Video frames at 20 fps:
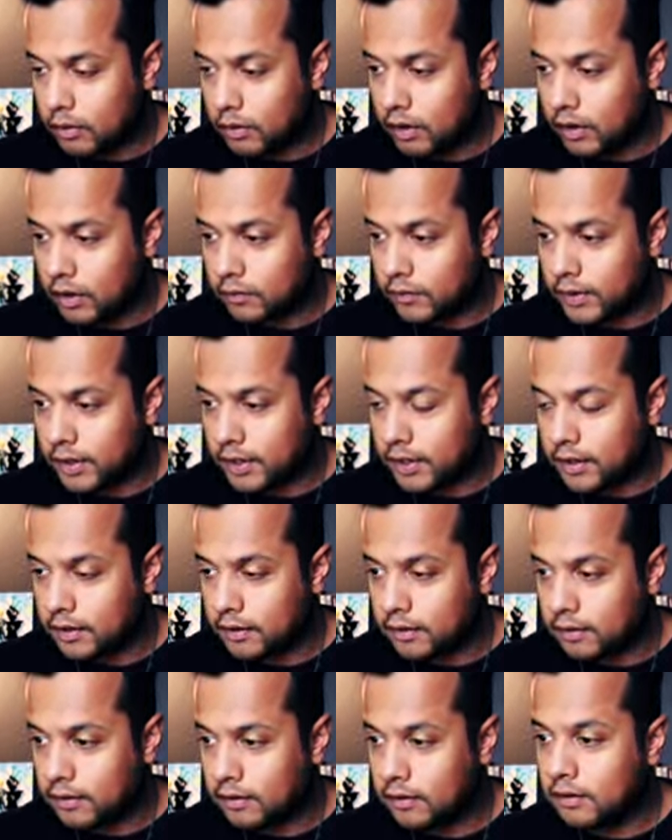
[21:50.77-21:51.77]
Lock right
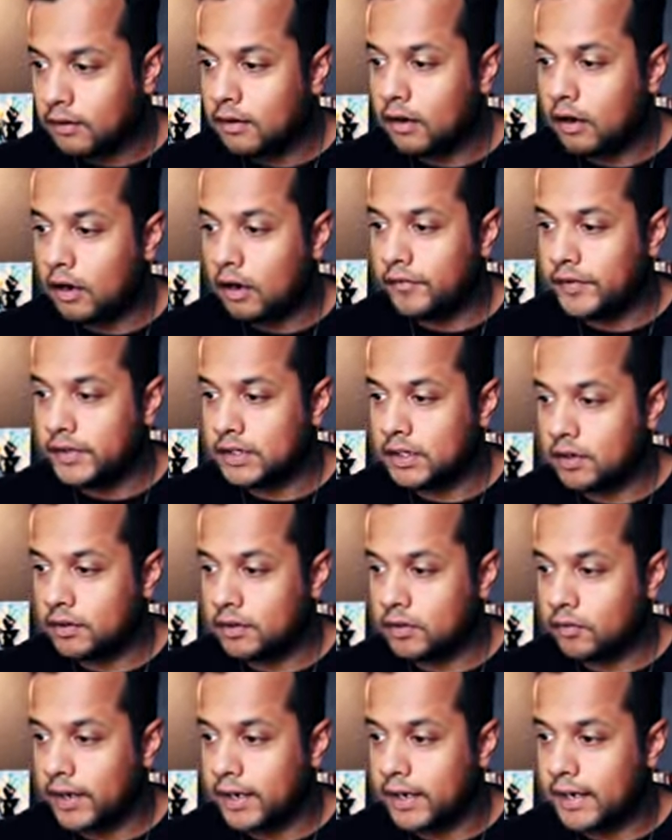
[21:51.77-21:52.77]
here. Obviously
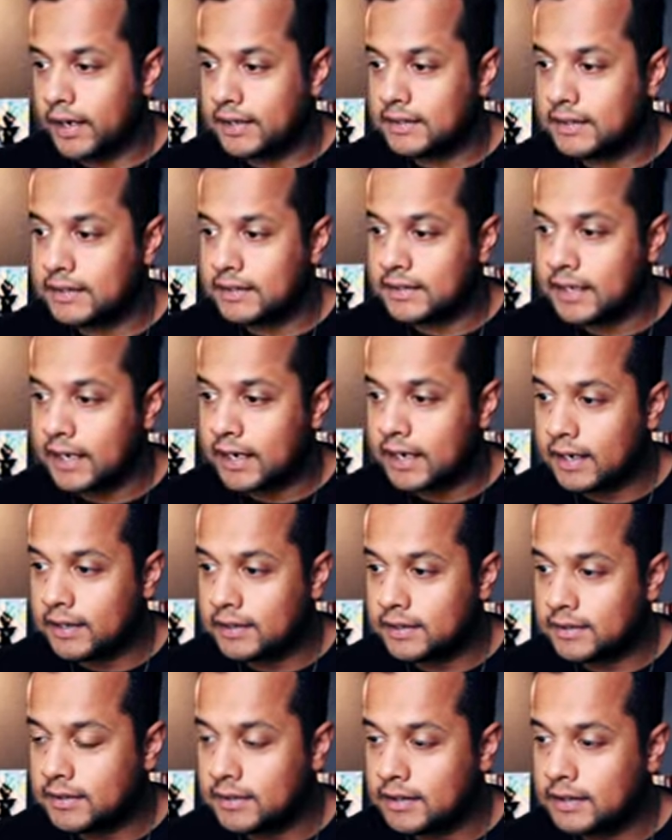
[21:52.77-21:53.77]
on the right hand
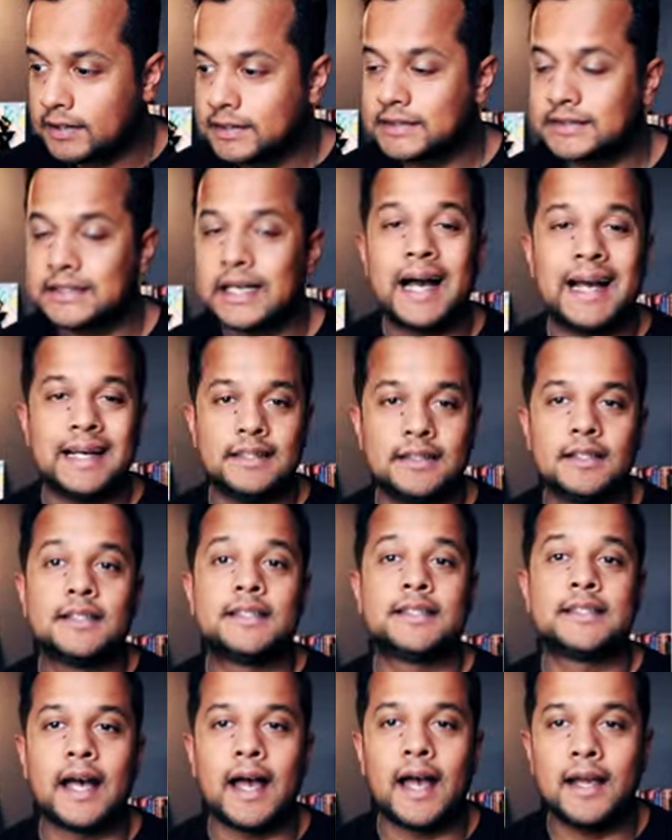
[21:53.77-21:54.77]
side, size,
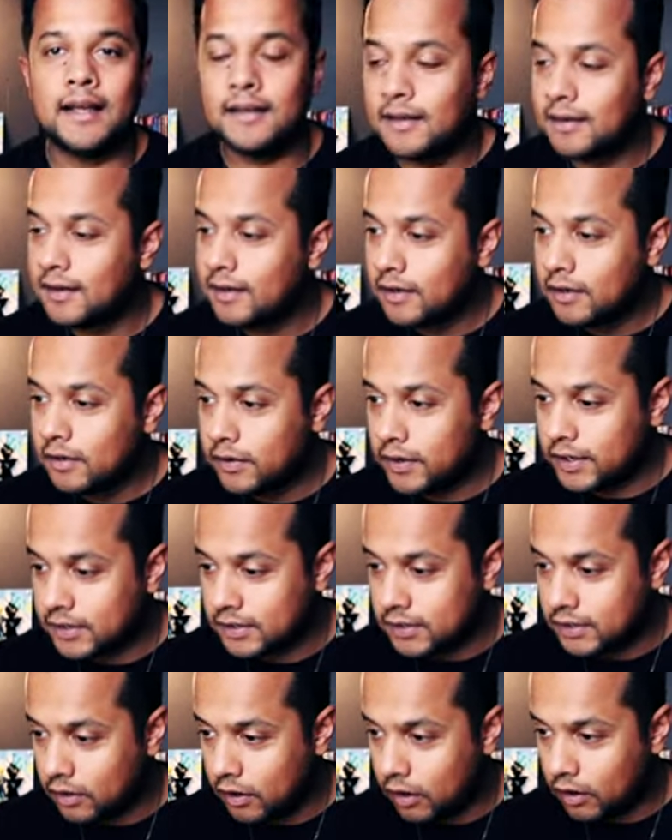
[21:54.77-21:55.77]
side, you can
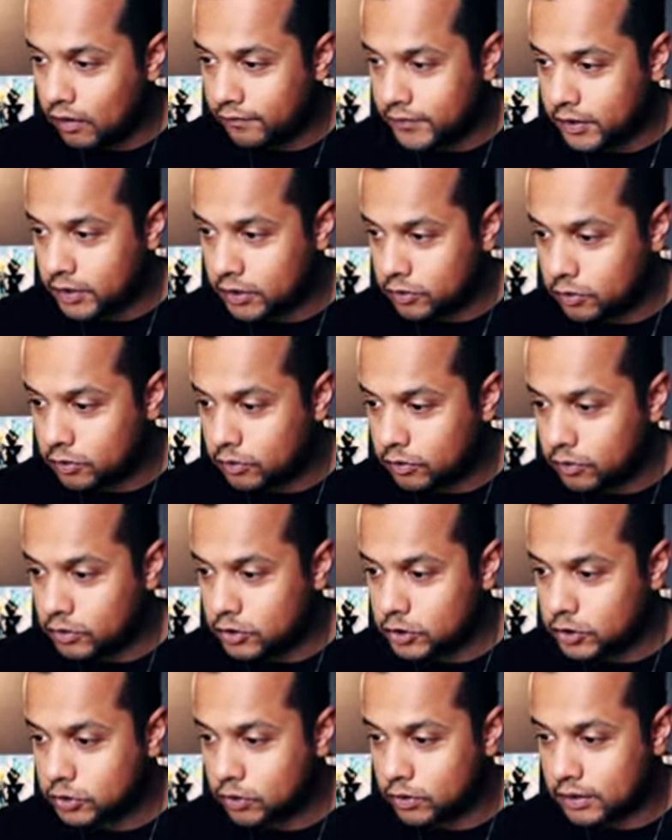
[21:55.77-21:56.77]
see all of the tool
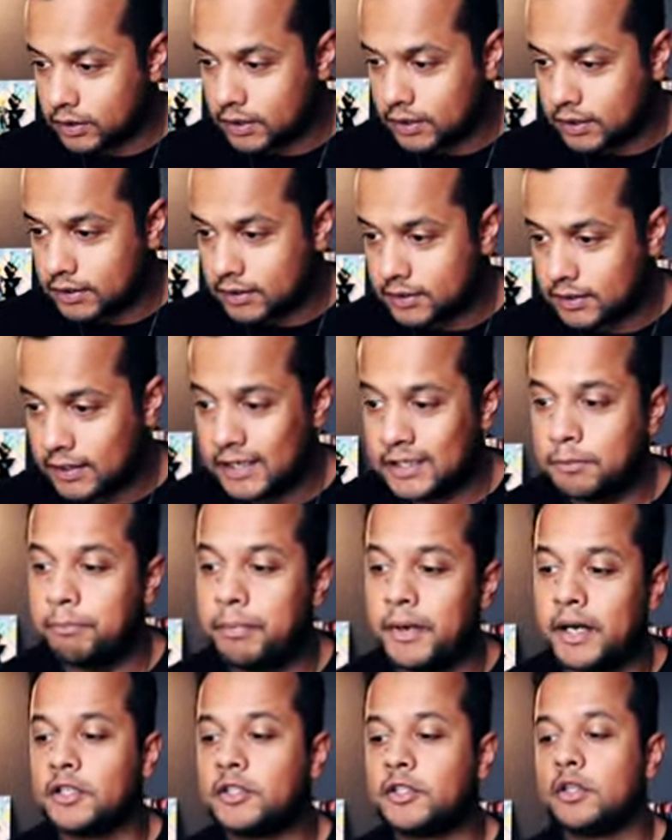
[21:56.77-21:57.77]
shortcuts. It's
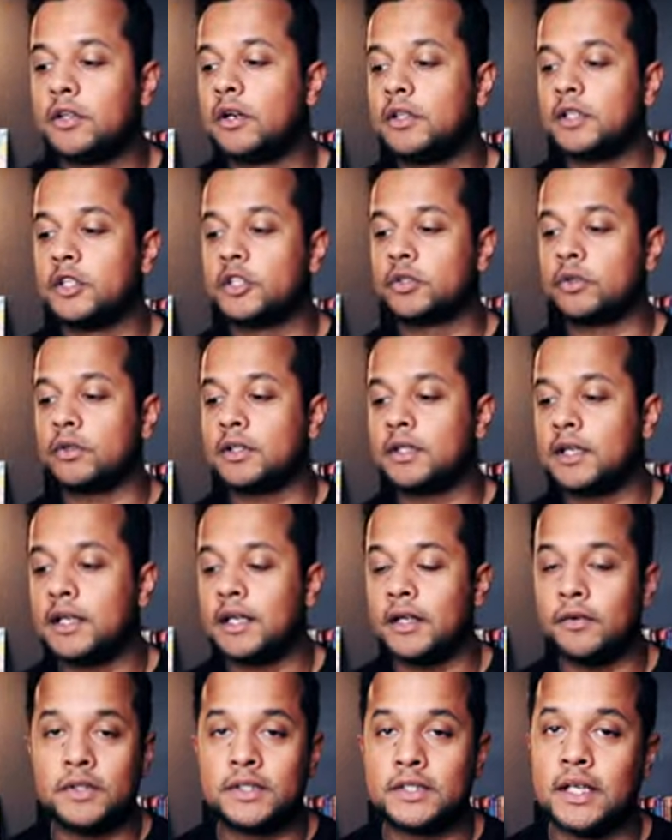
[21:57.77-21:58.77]
better to learn the
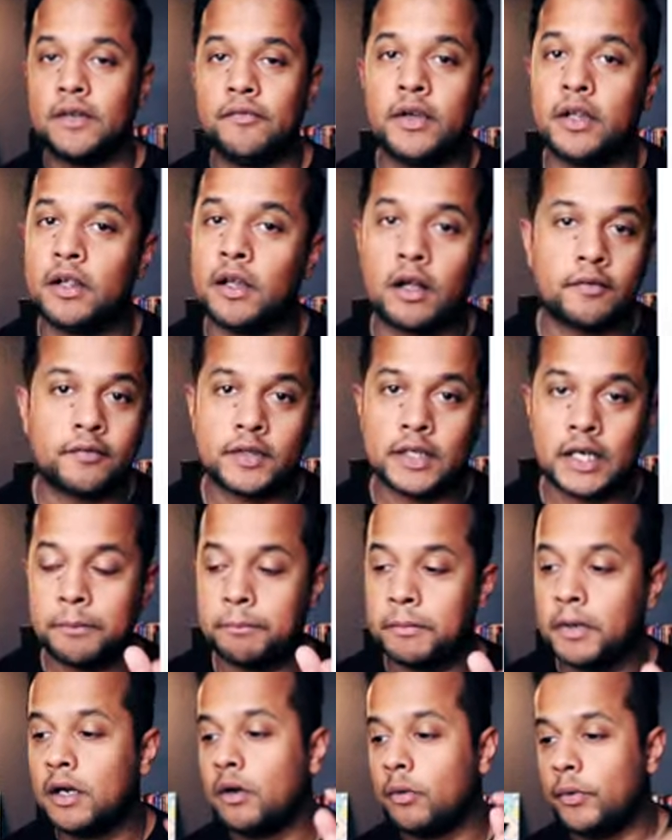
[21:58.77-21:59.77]
shortcut. It will save you a lot of
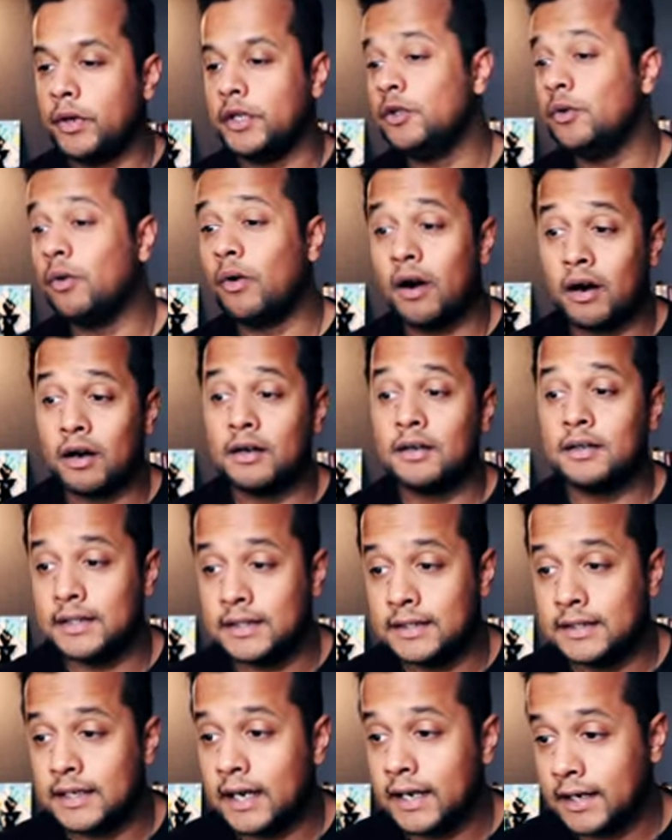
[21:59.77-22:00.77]
time when you are
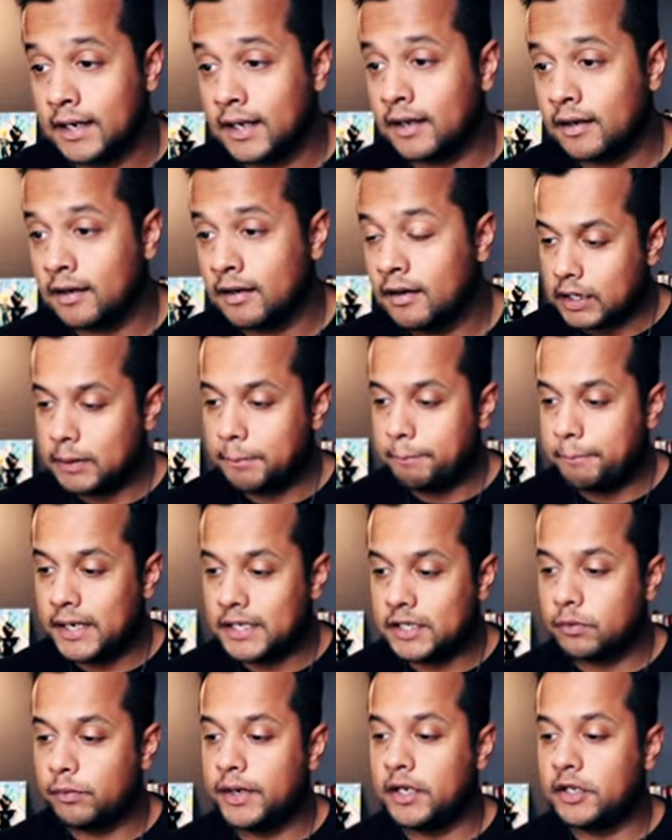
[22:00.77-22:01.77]
designing. Now the
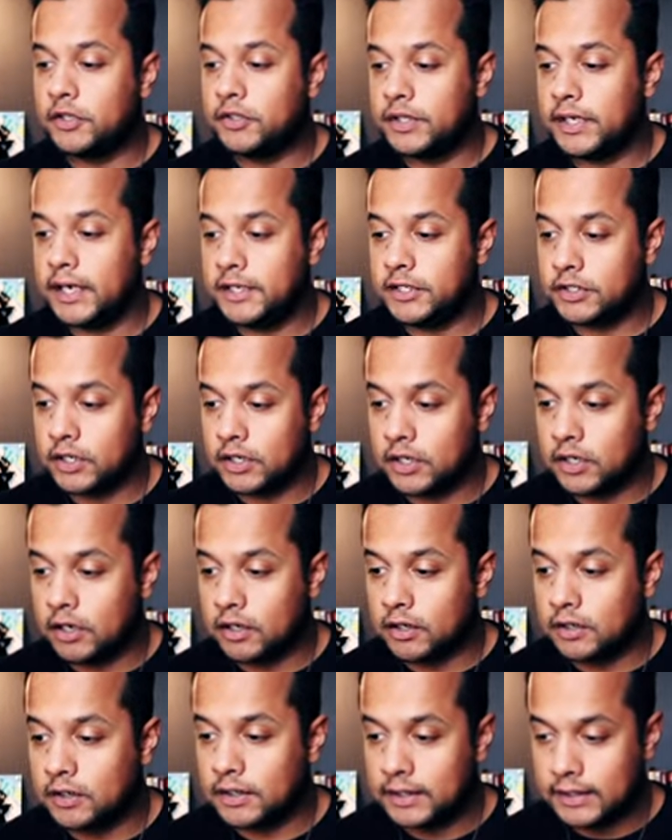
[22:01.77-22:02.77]
best way to change the
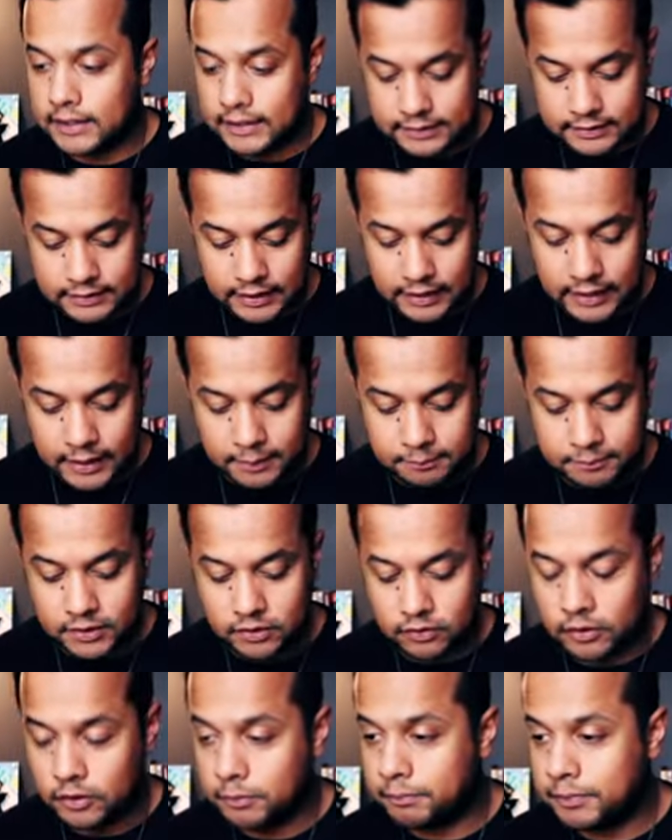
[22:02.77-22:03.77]
color is I am
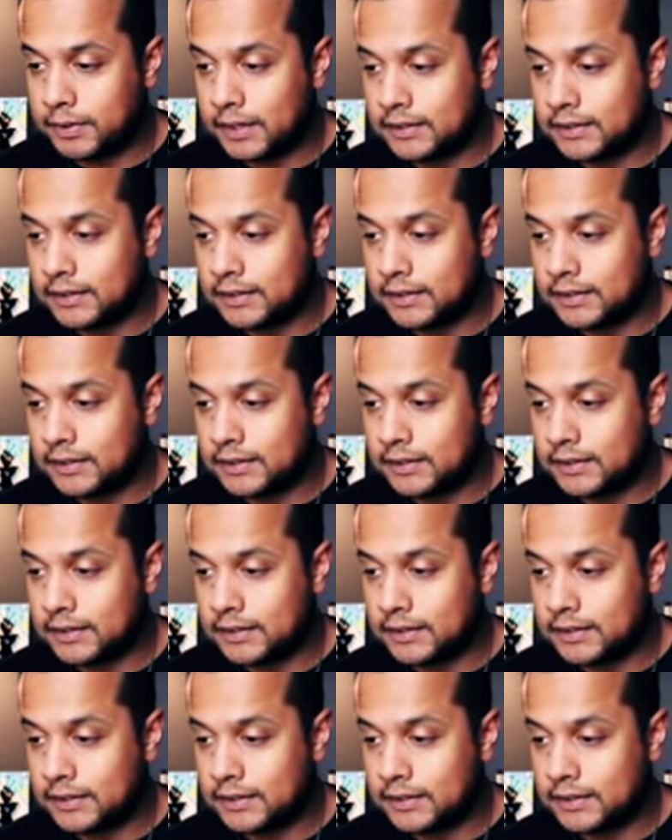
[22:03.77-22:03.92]
just going to